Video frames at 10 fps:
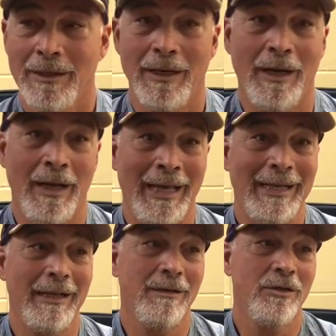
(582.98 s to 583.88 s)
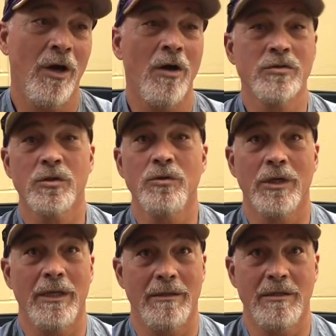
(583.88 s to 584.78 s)
And then you're also
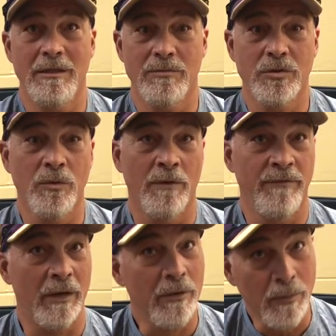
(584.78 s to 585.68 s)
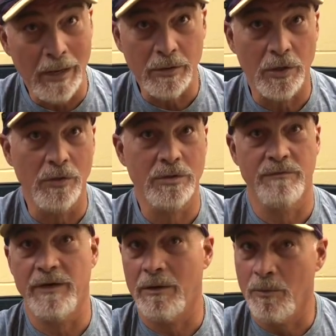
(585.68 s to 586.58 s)
looking at teams who are very well
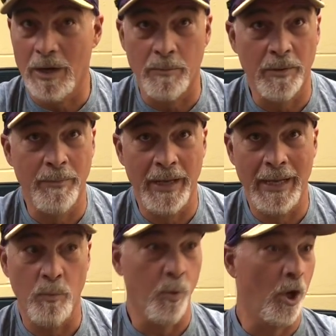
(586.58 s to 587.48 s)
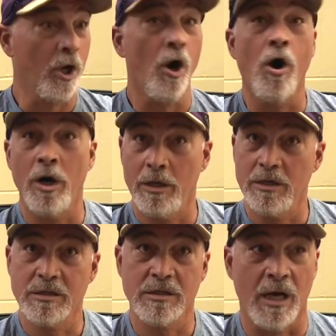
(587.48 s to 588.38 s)
coached, very well prepared, work hard in
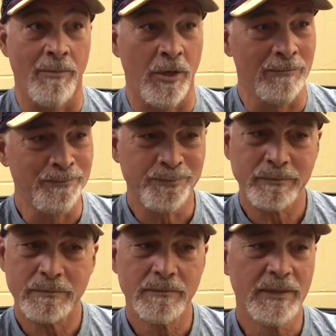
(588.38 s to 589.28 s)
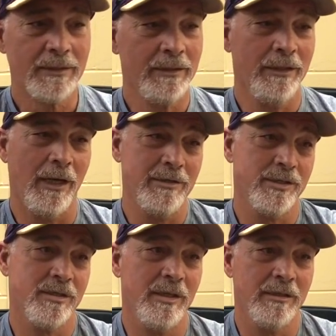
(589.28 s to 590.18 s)
the summer. I
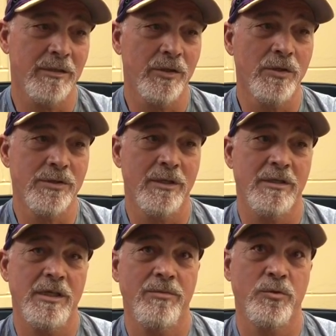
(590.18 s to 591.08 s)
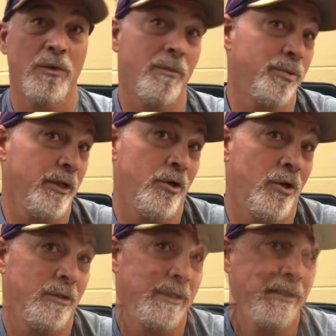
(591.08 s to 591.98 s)
just think that those are the teams you want to play
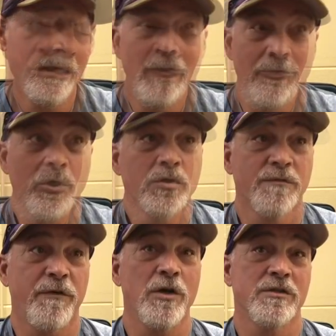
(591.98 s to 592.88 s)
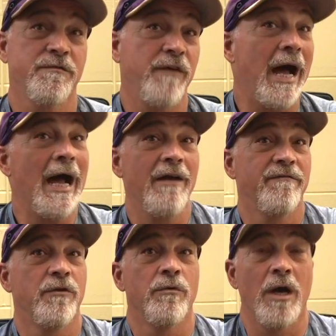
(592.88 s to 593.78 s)
early. So those first
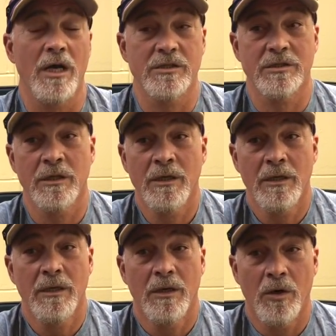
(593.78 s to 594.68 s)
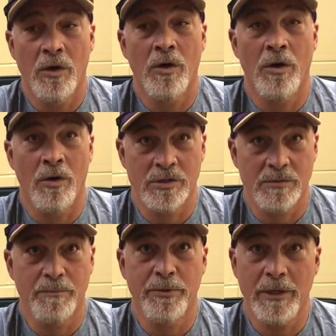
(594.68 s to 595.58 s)
5 for us are
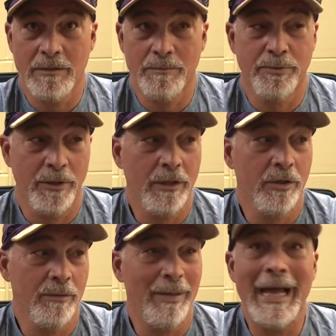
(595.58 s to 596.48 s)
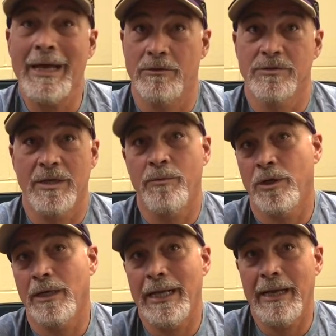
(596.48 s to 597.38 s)
some pretty good battles that
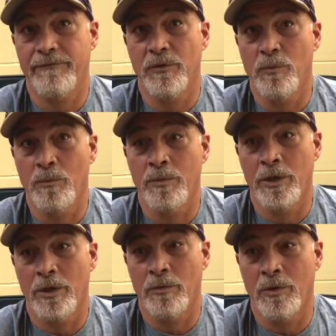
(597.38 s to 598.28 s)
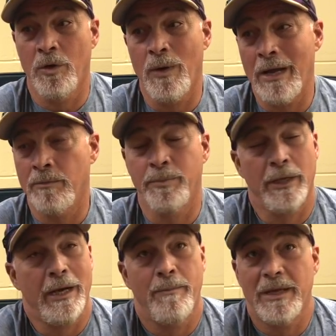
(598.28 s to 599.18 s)
we're going to have to, go out and
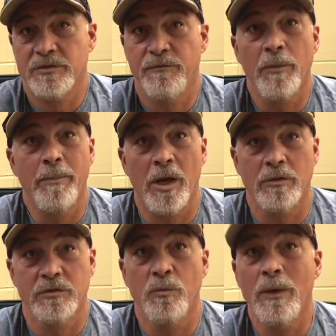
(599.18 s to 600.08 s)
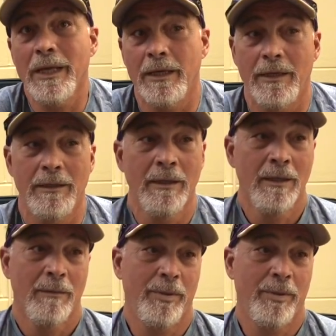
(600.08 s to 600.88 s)
play our best football to win.